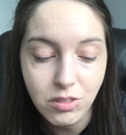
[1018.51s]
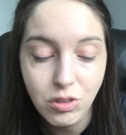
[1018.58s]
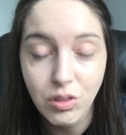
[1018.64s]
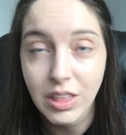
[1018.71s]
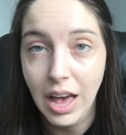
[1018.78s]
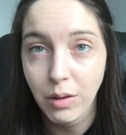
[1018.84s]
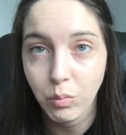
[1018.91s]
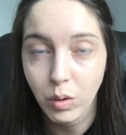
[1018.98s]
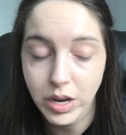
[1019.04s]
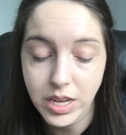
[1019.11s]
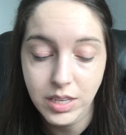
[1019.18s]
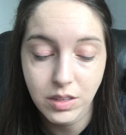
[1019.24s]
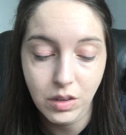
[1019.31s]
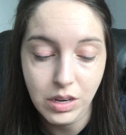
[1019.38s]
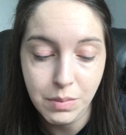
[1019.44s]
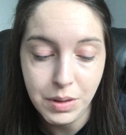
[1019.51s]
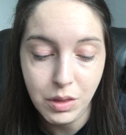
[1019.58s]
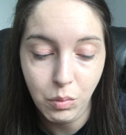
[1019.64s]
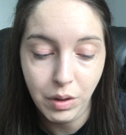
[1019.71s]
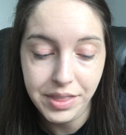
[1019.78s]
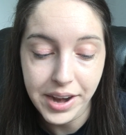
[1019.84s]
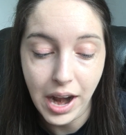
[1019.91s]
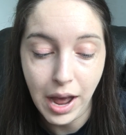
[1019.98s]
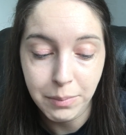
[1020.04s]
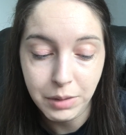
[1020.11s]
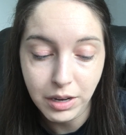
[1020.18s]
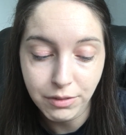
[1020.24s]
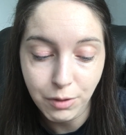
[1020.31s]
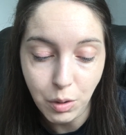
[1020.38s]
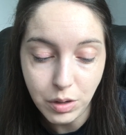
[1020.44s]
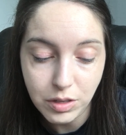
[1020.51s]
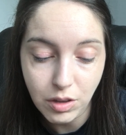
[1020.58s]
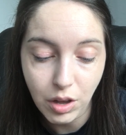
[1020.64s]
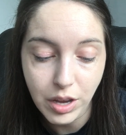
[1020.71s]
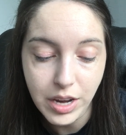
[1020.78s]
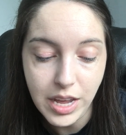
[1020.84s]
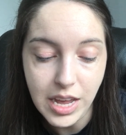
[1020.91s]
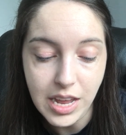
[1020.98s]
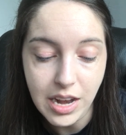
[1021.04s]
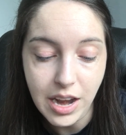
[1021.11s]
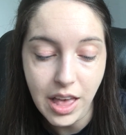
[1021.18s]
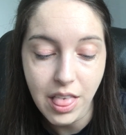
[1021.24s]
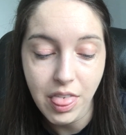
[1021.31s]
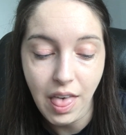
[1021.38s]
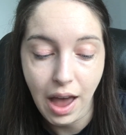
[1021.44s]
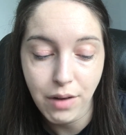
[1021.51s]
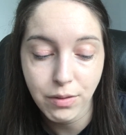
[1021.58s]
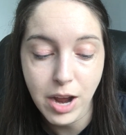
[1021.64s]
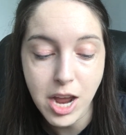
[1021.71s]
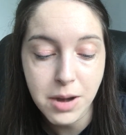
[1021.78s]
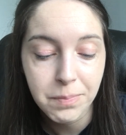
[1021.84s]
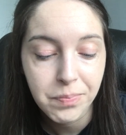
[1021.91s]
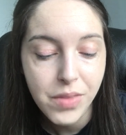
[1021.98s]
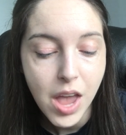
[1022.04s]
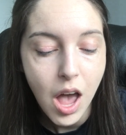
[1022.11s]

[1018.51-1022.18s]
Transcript: so that one is going to be the one that I'm going to focus on in that raid.